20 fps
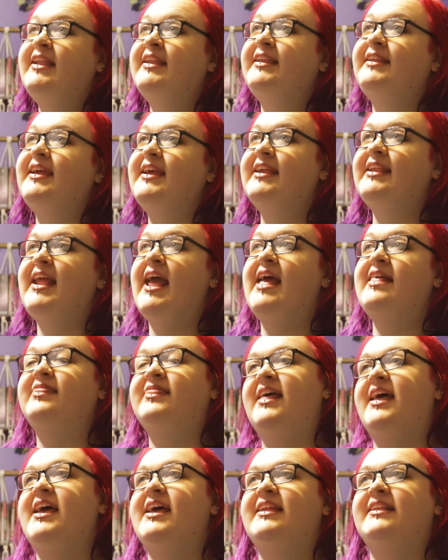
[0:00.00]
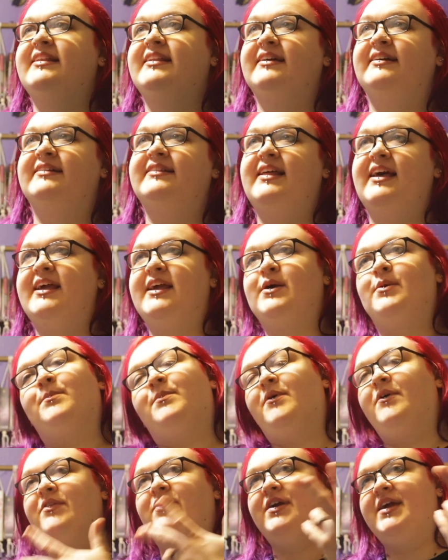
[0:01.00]
editing and then like
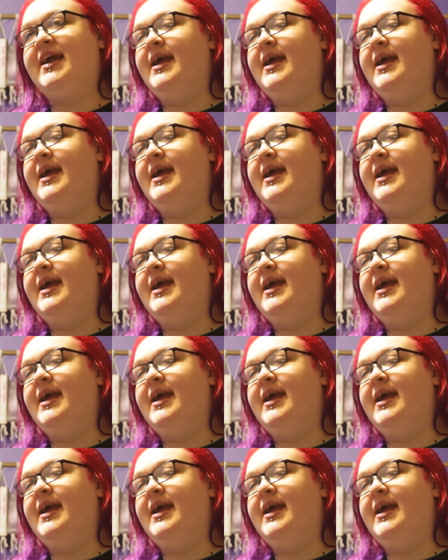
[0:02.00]
pull the